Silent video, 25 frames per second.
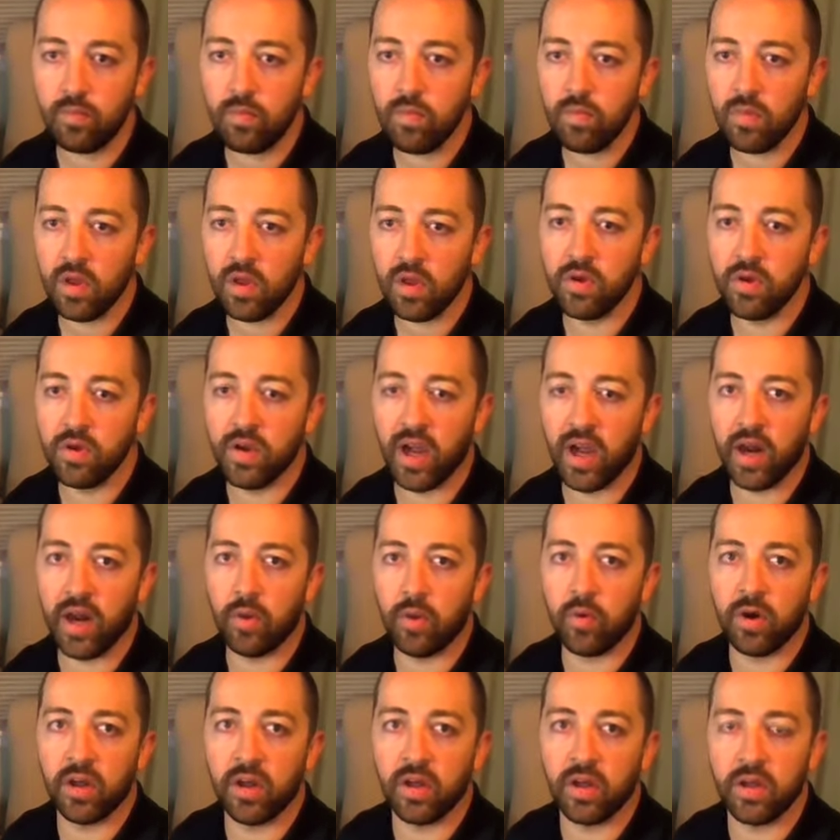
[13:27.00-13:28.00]
you kind of
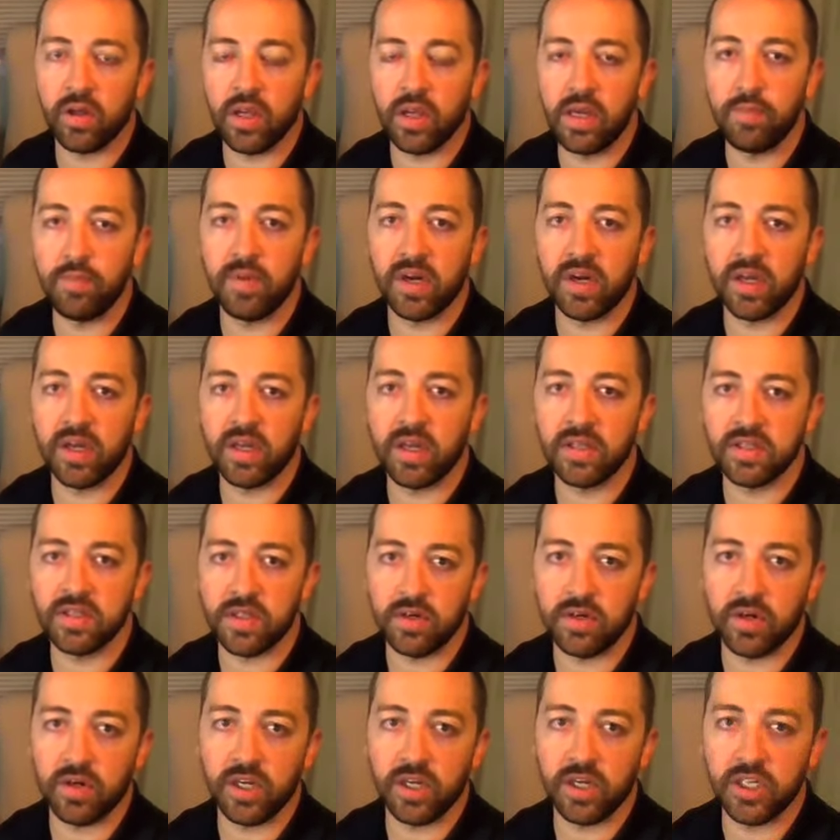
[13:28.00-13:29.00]
want to keep in
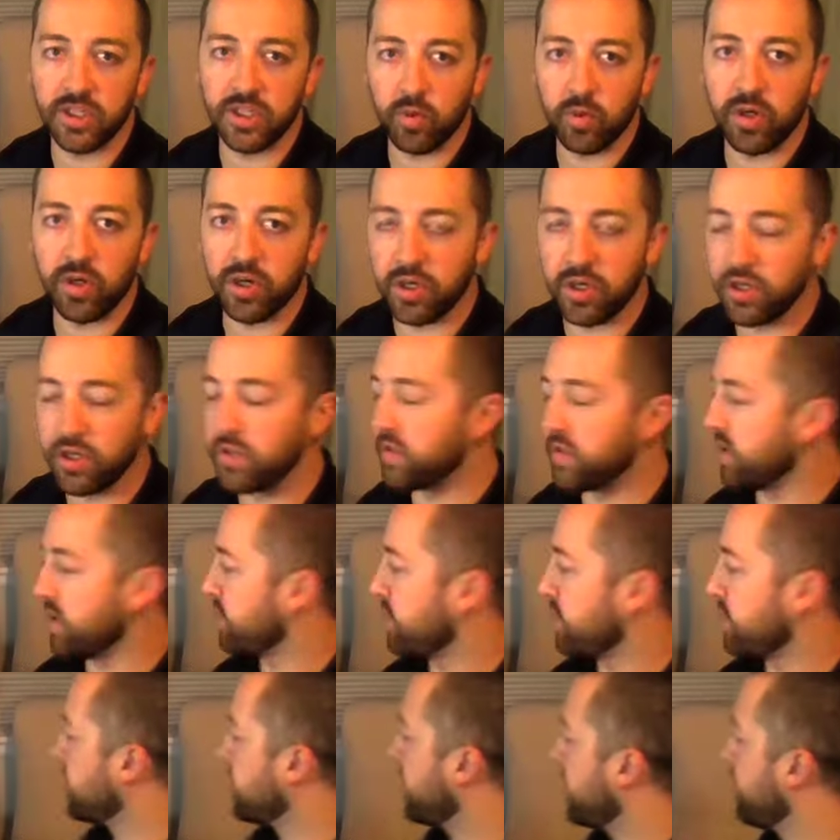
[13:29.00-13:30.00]
consideration when you're using the
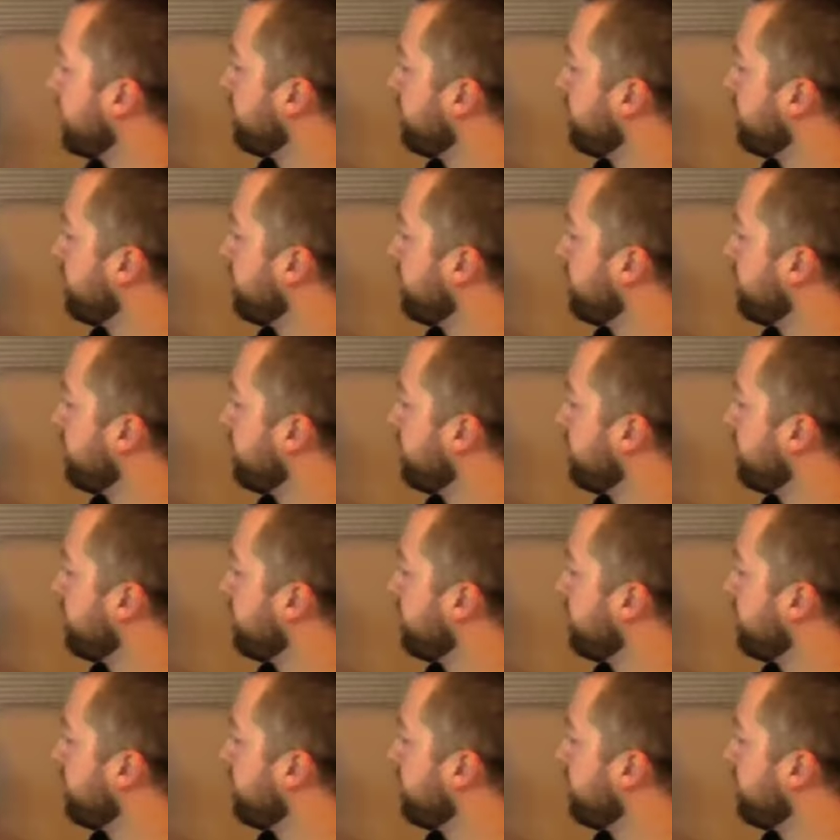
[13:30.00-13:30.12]
machine.